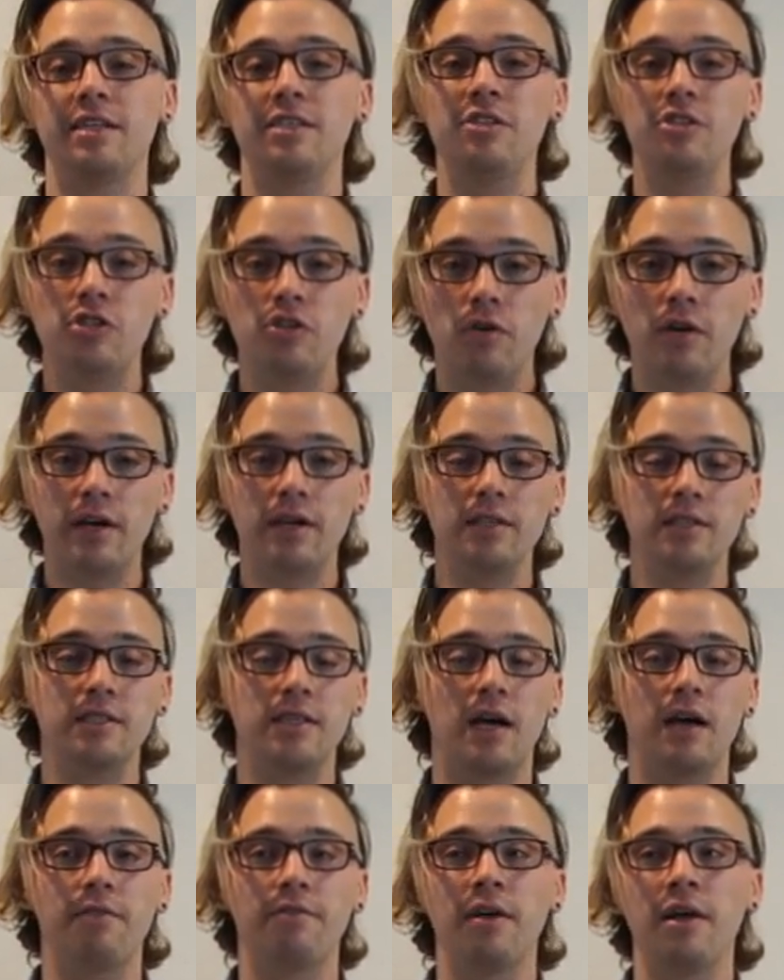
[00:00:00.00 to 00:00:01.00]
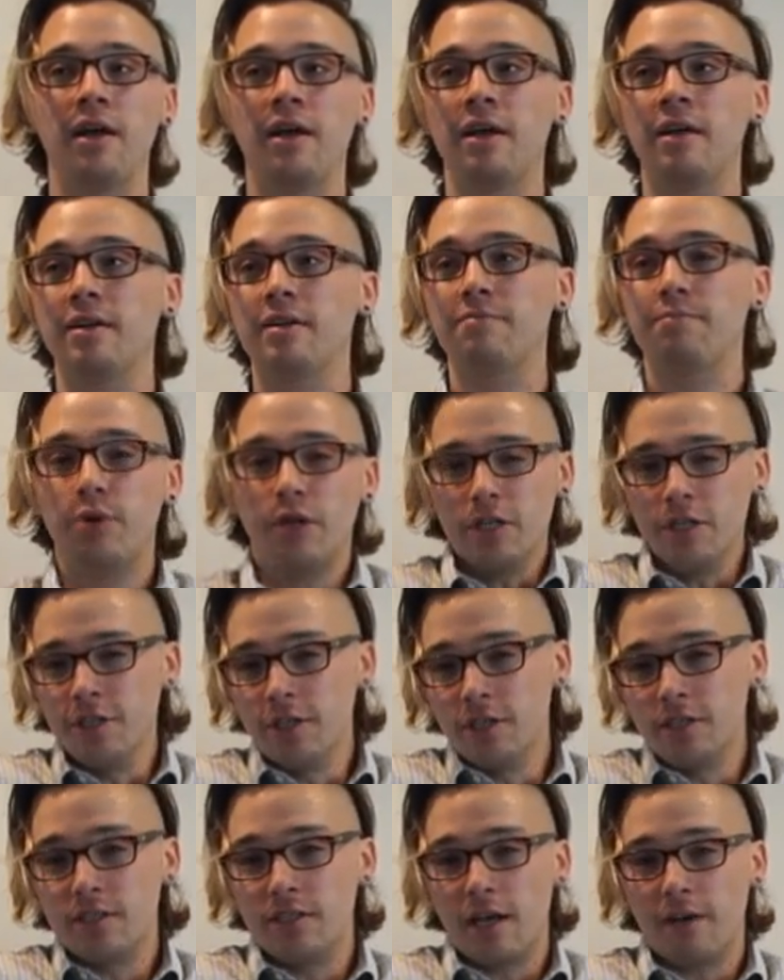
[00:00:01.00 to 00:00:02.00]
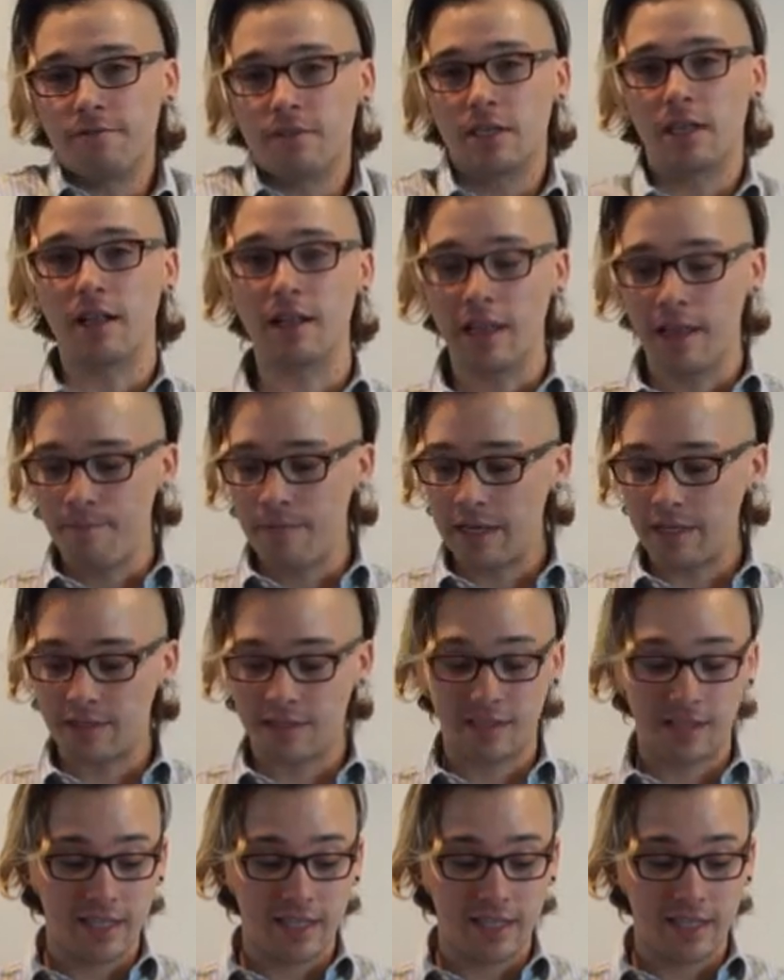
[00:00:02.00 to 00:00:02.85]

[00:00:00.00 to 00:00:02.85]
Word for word: enjoy yourself, push yourself to limits.